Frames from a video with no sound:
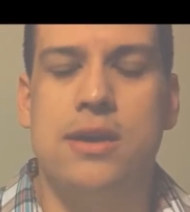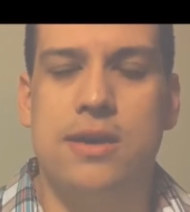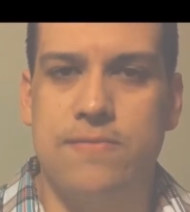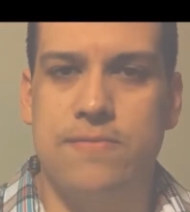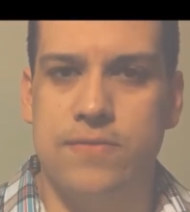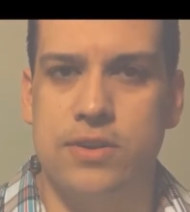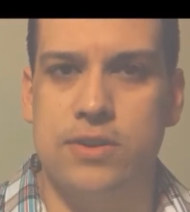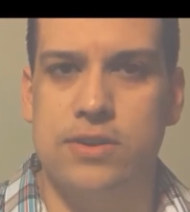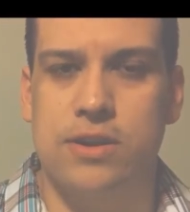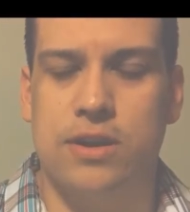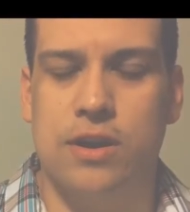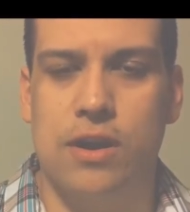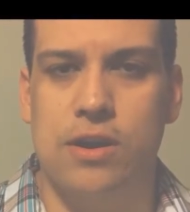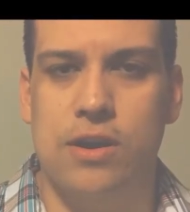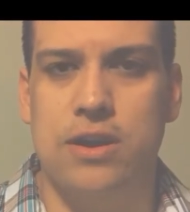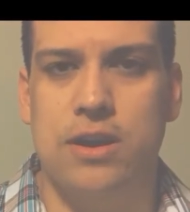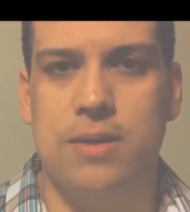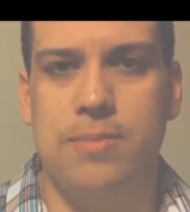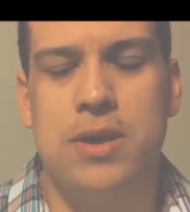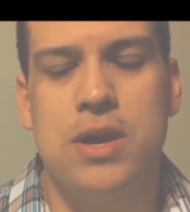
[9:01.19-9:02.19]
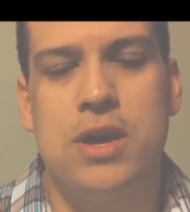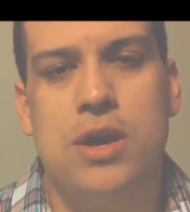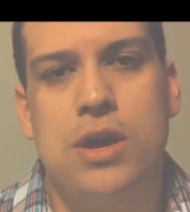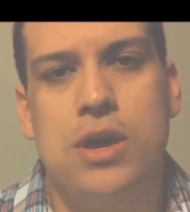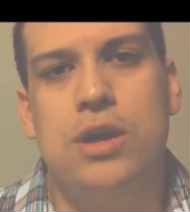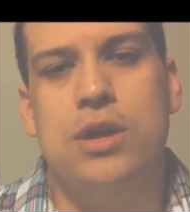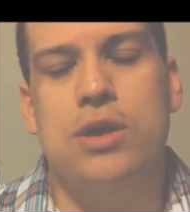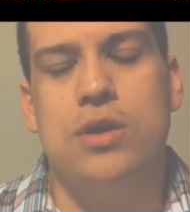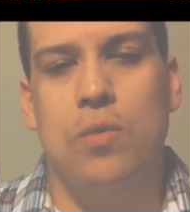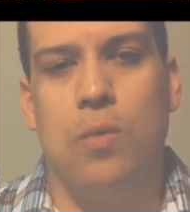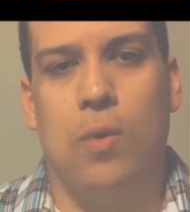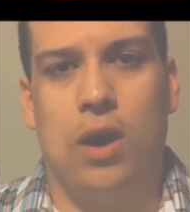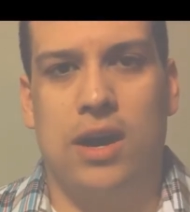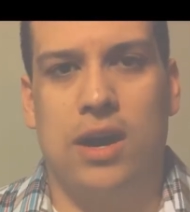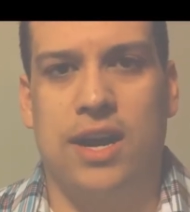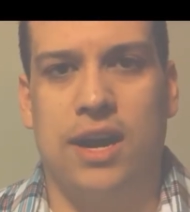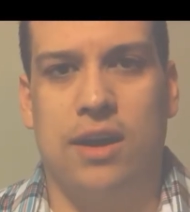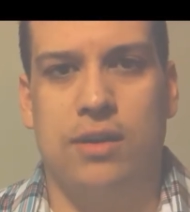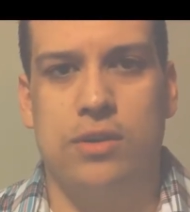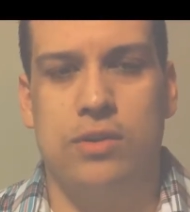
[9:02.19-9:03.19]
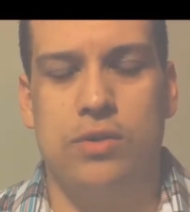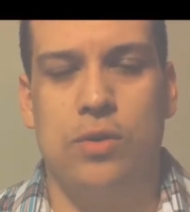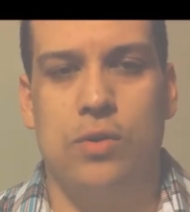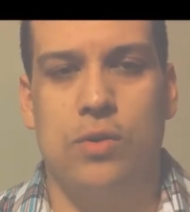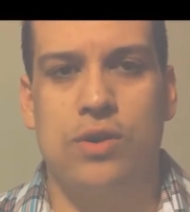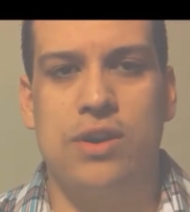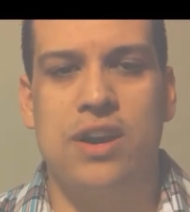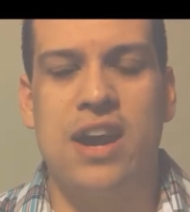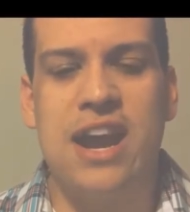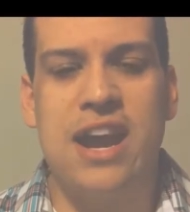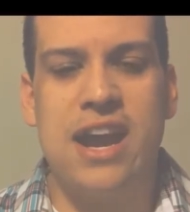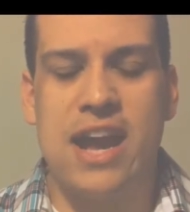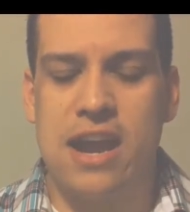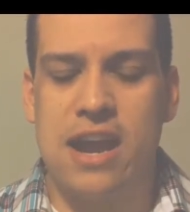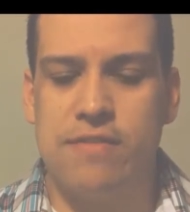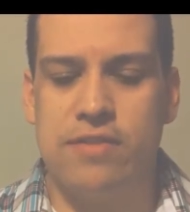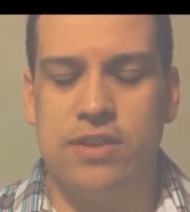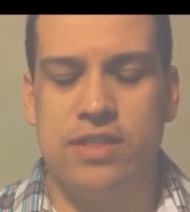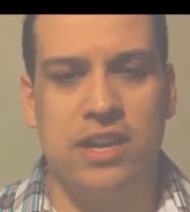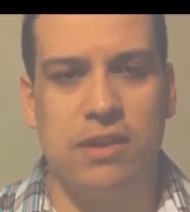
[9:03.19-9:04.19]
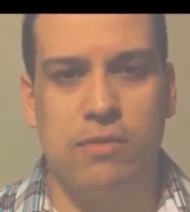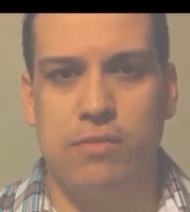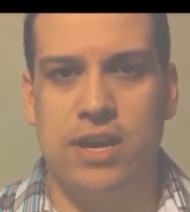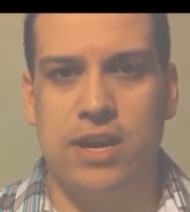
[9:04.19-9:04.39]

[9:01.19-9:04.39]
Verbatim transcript: you fill your card up you walk out the door, everything